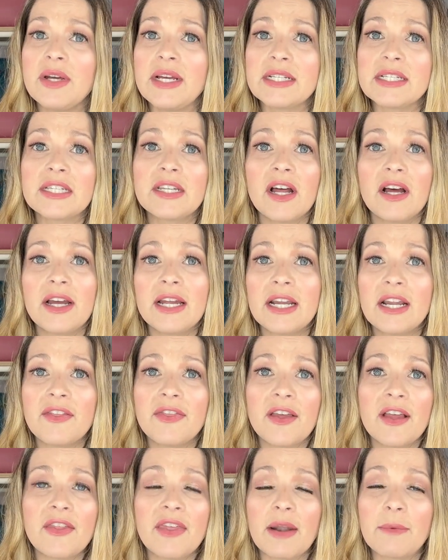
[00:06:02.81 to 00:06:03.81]
It's not
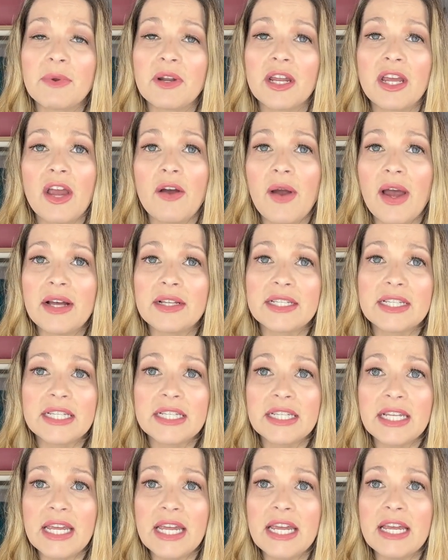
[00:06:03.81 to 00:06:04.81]
anything that I'm going to go out and
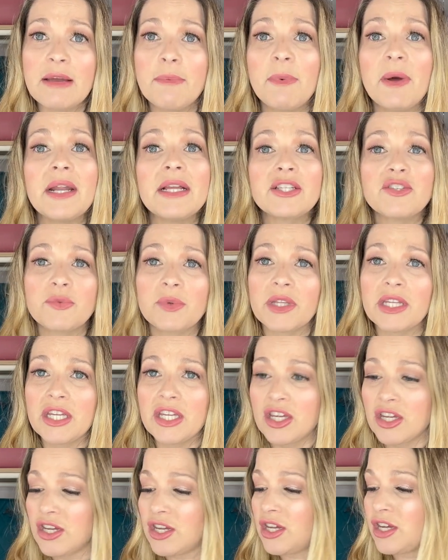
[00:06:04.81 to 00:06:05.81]
seek, but it's really
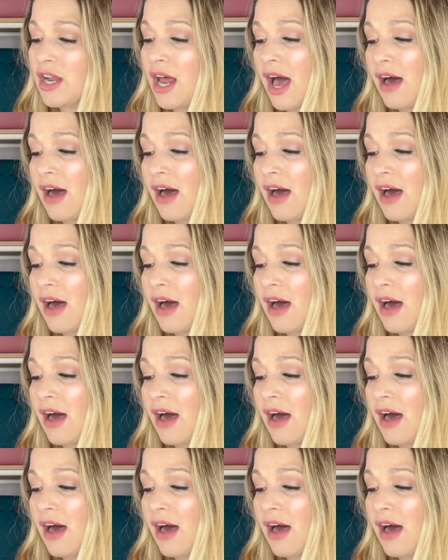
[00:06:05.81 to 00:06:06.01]
good.